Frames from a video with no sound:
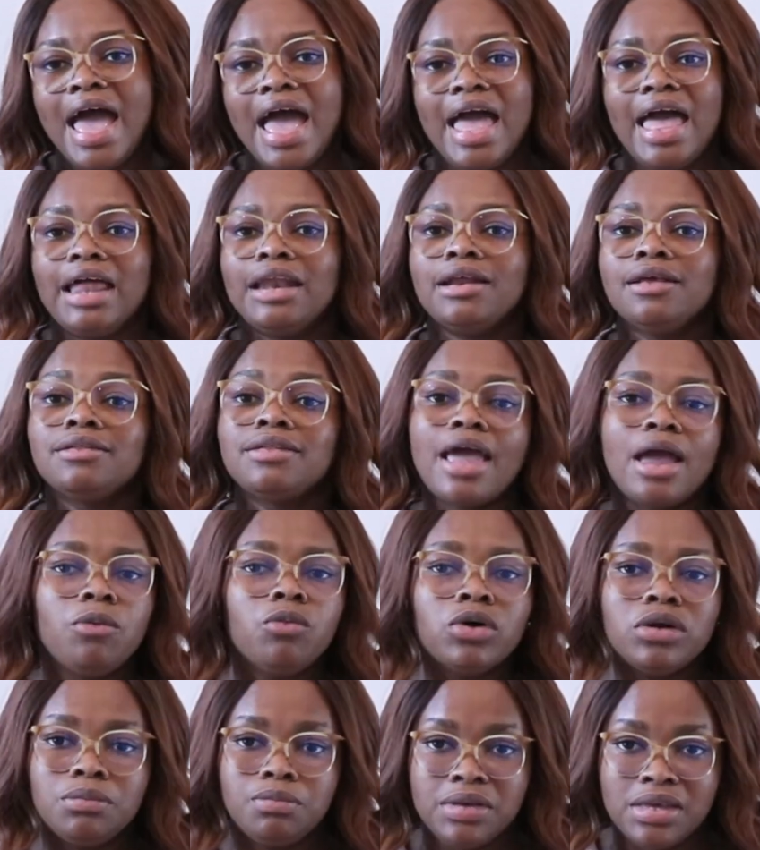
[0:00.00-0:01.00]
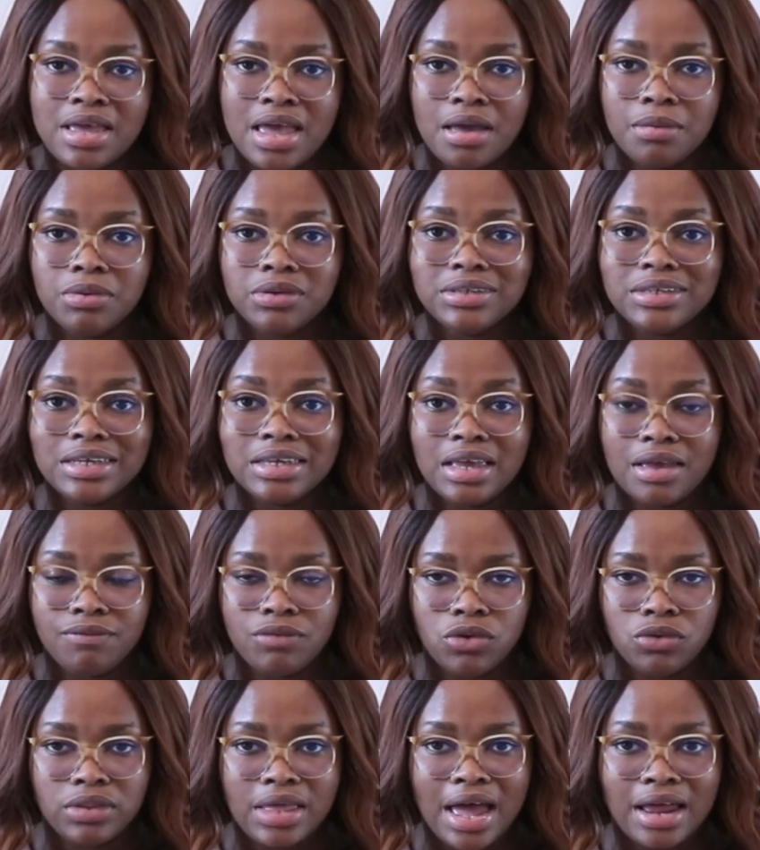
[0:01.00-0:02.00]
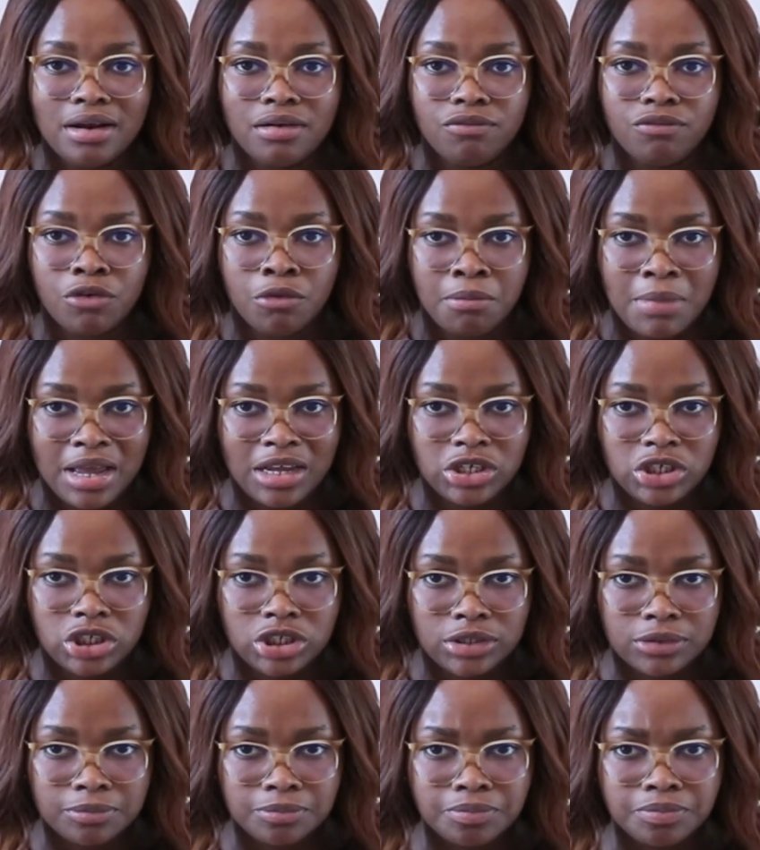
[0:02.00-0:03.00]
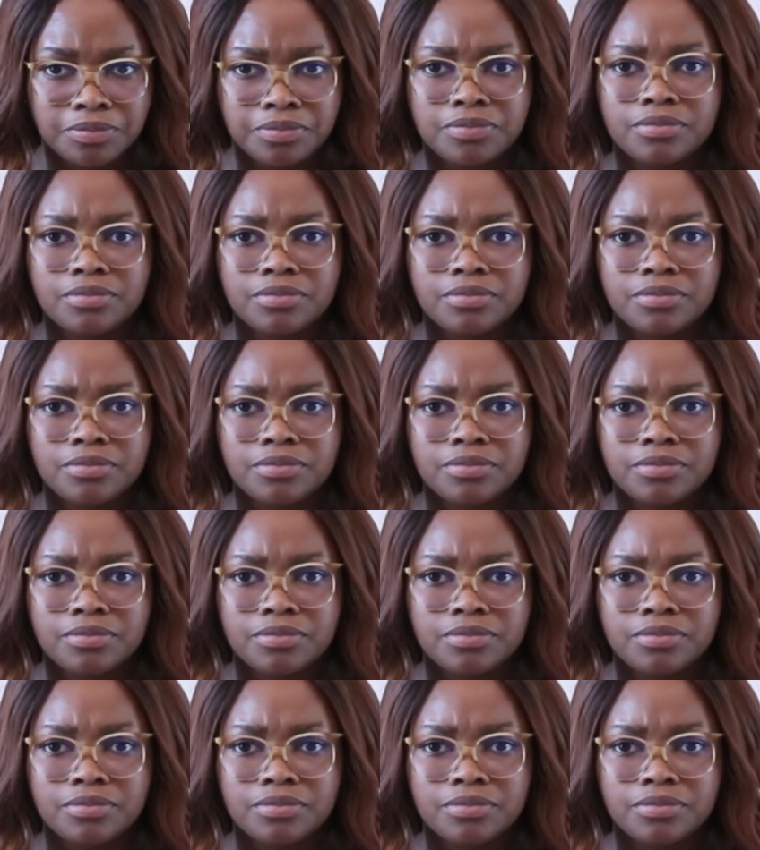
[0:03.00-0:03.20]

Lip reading: And they would be able to give you that information.